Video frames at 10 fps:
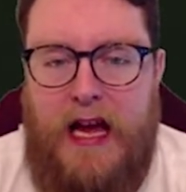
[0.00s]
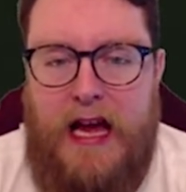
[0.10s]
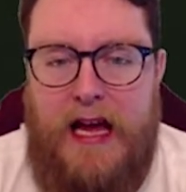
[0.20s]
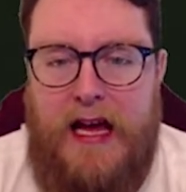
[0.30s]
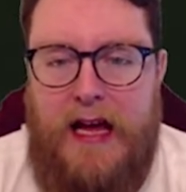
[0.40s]

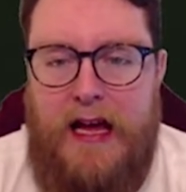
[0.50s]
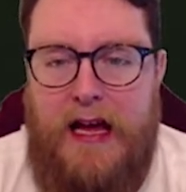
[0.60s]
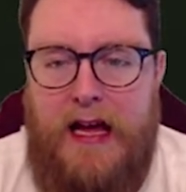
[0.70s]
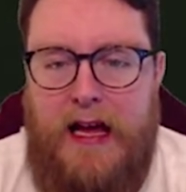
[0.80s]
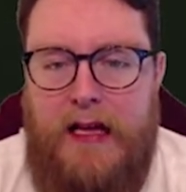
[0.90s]

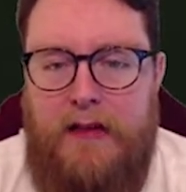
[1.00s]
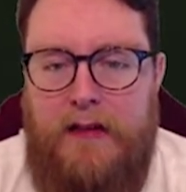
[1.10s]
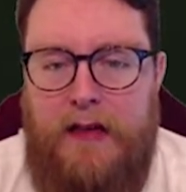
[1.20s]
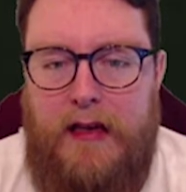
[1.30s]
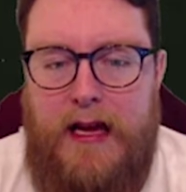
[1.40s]

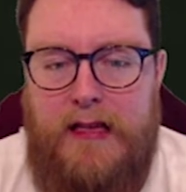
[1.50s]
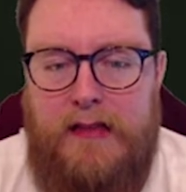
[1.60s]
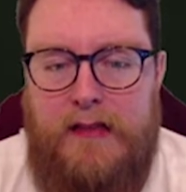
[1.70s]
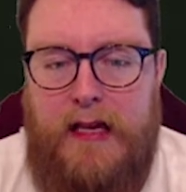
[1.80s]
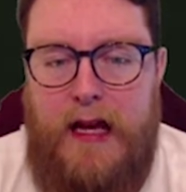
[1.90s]
And
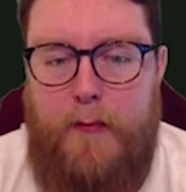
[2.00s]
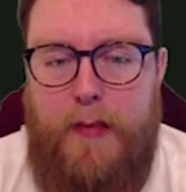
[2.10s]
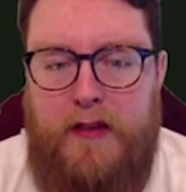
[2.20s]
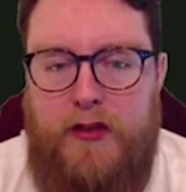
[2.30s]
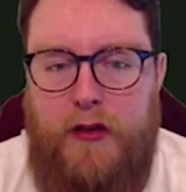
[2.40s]
let's get
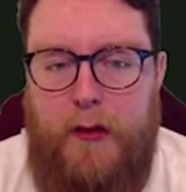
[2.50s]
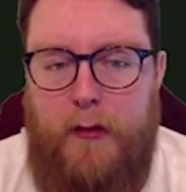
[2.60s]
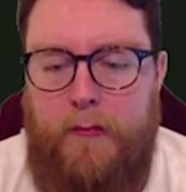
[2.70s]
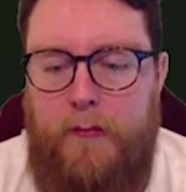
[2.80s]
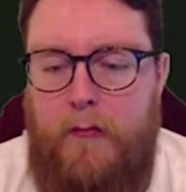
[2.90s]

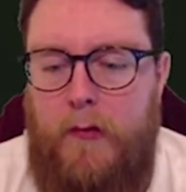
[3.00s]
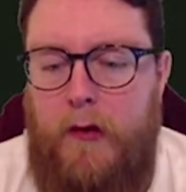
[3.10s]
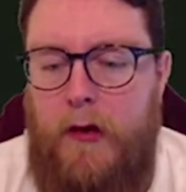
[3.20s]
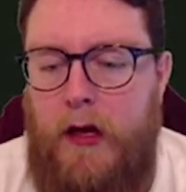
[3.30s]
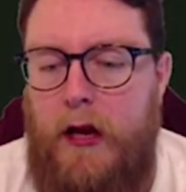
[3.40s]
Batshuayi on.
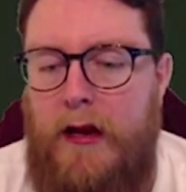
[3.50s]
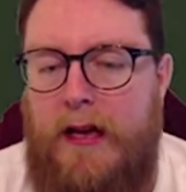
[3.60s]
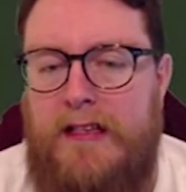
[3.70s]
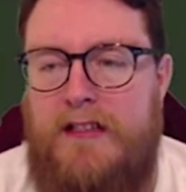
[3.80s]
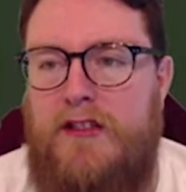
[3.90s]
I know
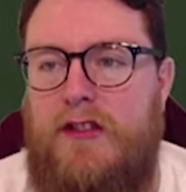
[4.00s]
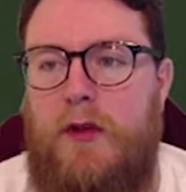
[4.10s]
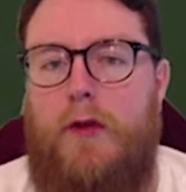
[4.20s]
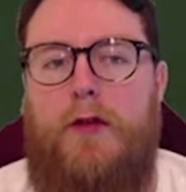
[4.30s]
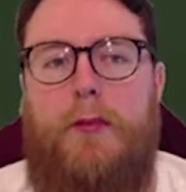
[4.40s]
Lacazette
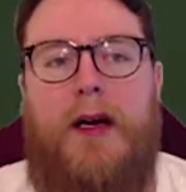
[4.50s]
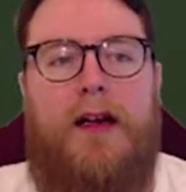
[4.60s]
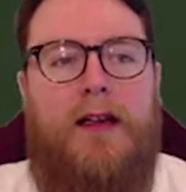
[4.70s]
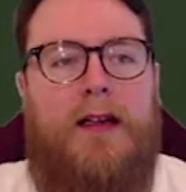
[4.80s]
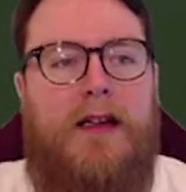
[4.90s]
scored, but